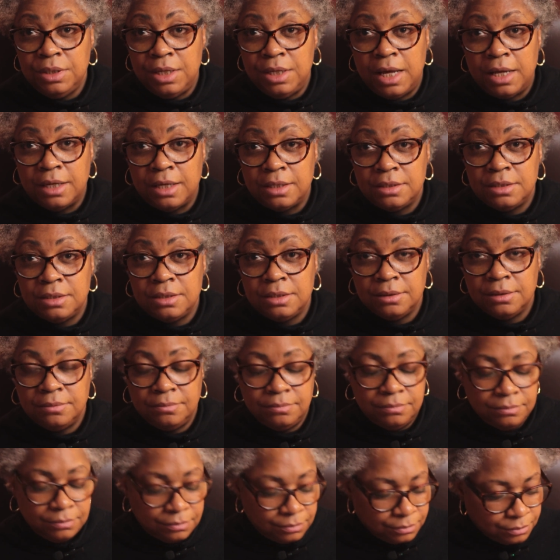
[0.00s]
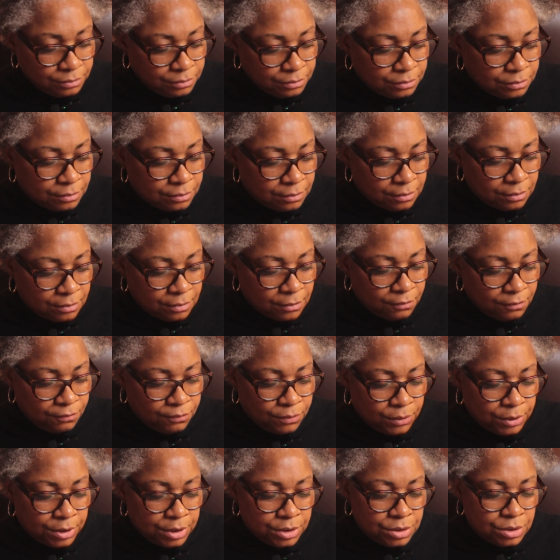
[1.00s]
next
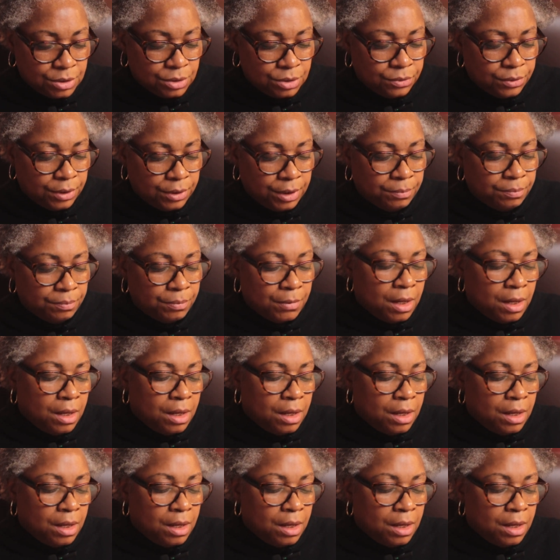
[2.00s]
for this story.